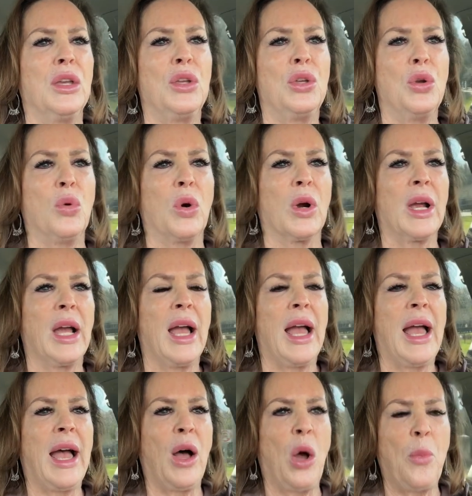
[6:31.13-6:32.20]
you're
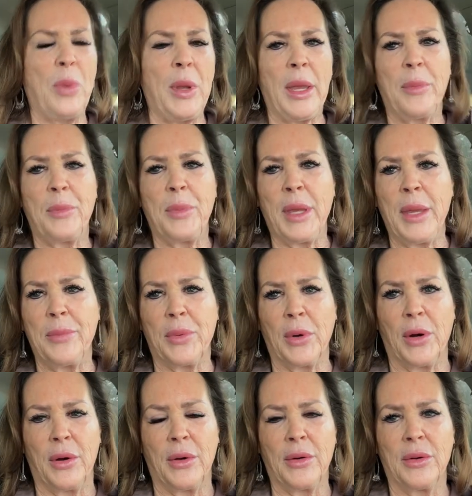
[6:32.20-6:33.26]
helping people.